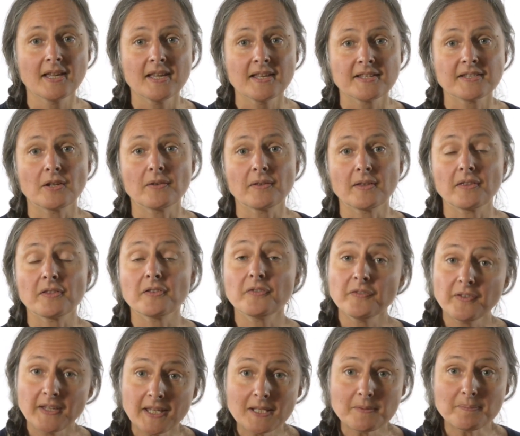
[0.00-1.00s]
So that the
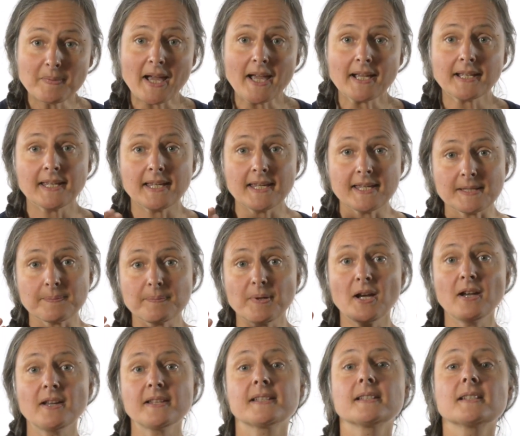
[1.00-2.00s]
feedback is
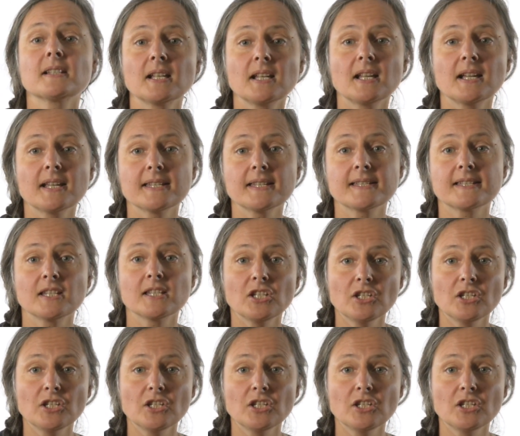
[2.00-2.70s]
personalised to